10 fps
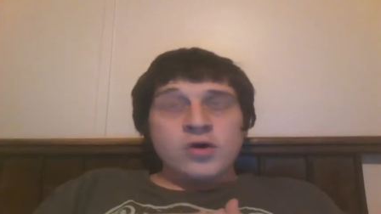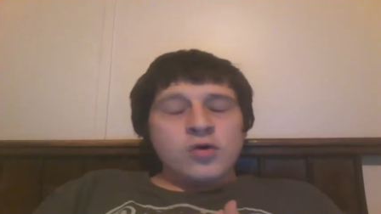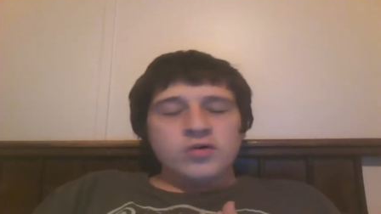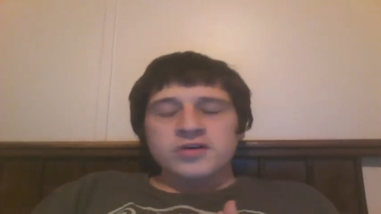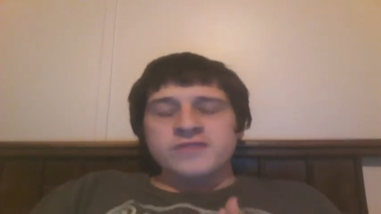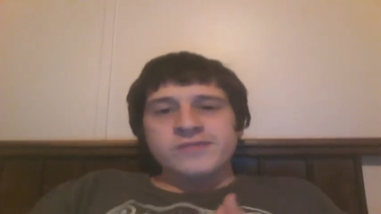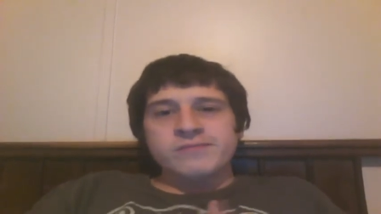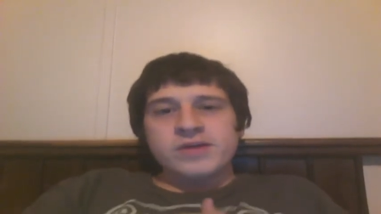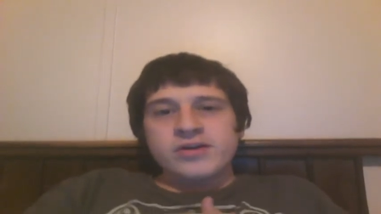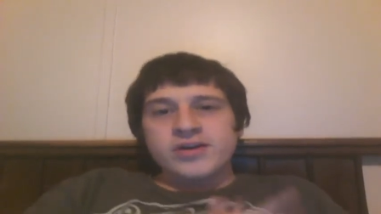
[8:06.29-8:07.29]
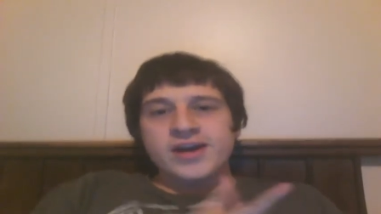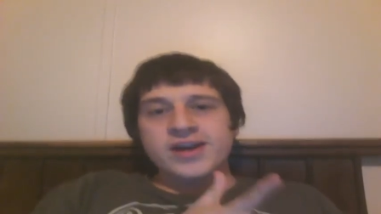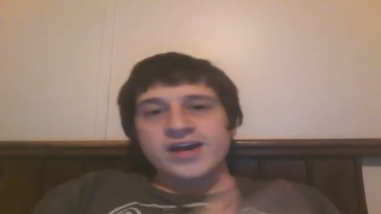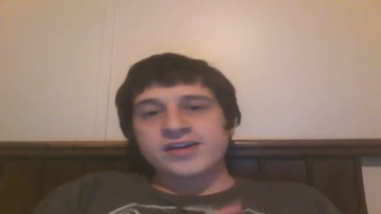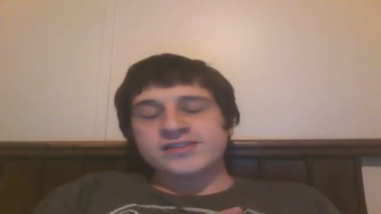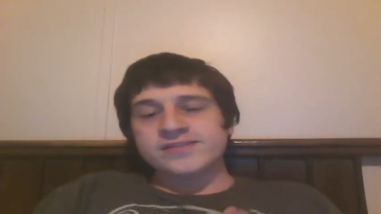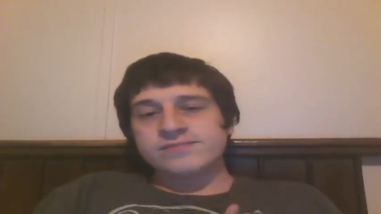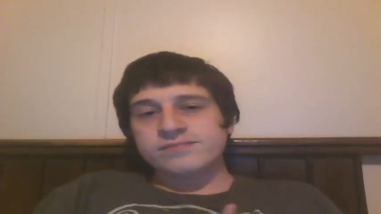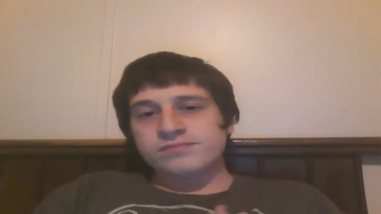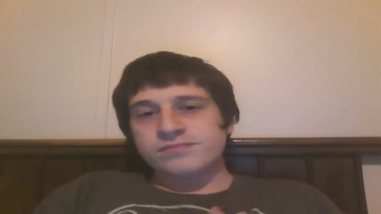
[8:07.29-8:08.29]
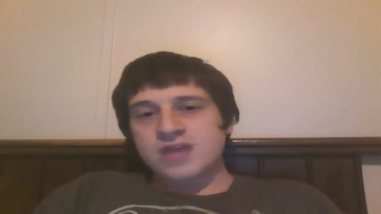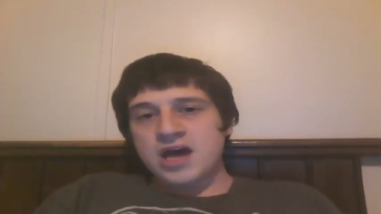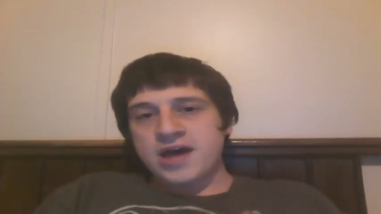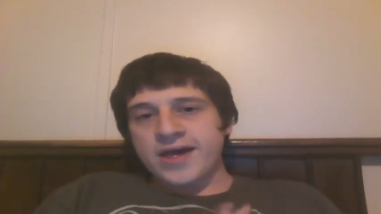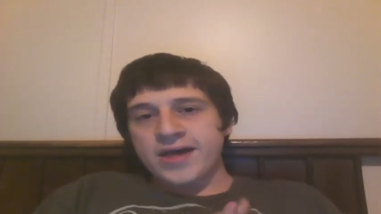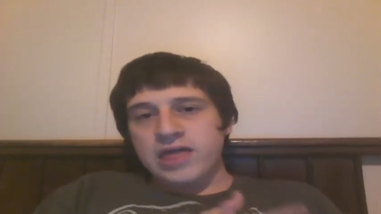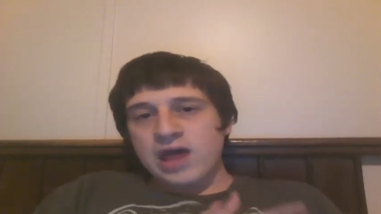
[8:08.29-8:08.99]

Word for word: Or even better yet, I could uh,